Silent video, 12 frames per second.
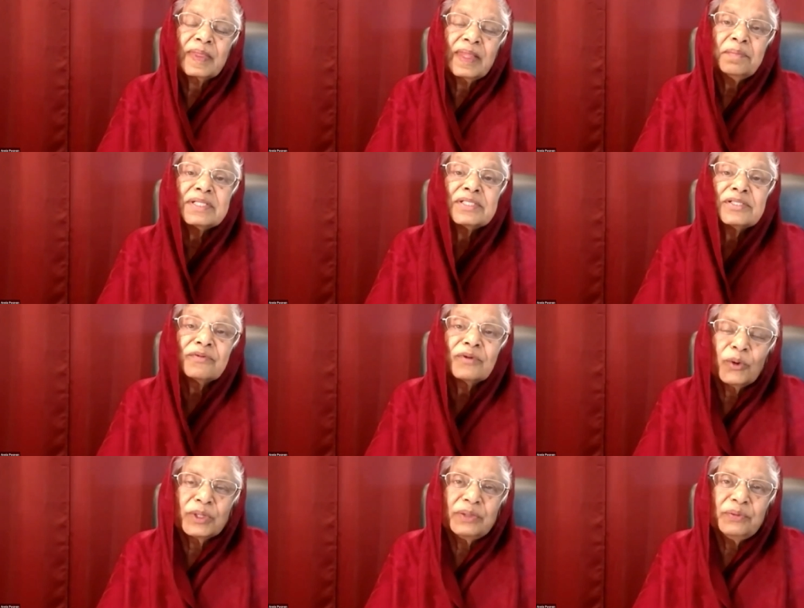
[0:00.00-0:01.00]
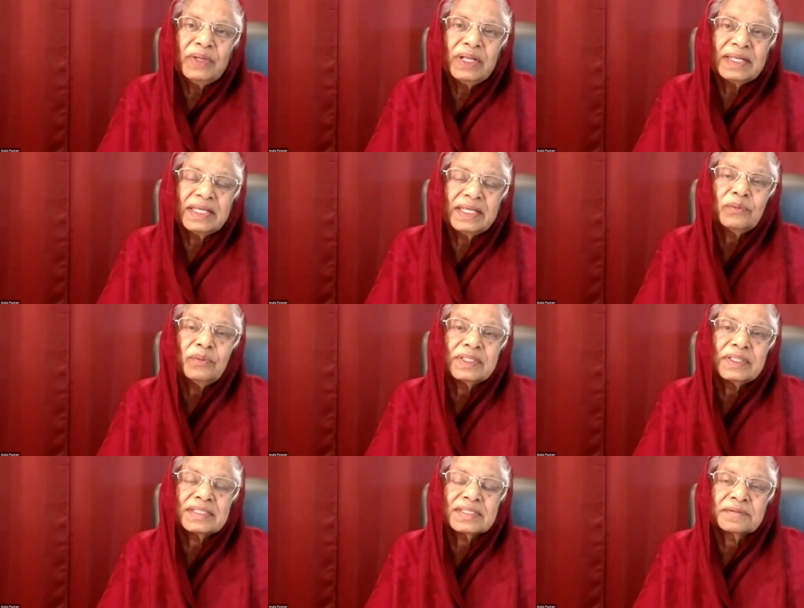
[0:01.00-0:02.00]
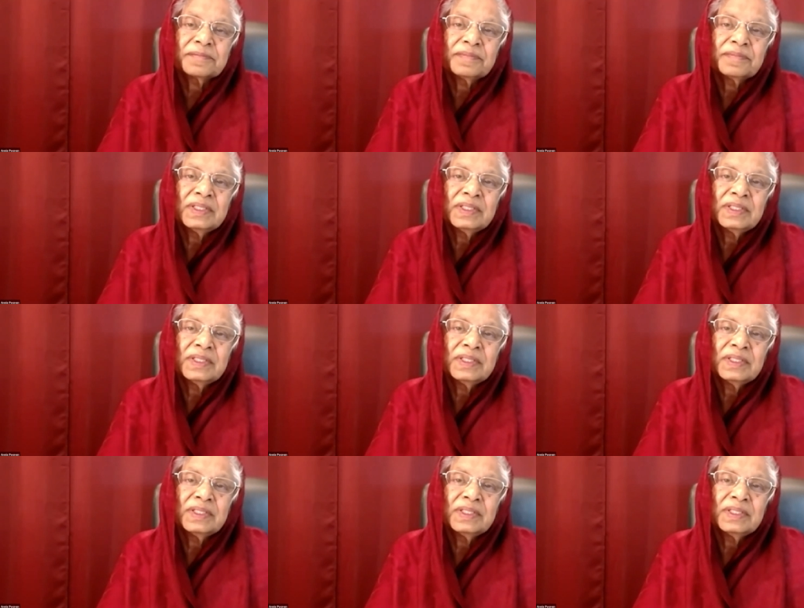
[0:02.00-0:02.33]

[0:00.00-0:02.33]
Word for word: that much of glory we'll take with us.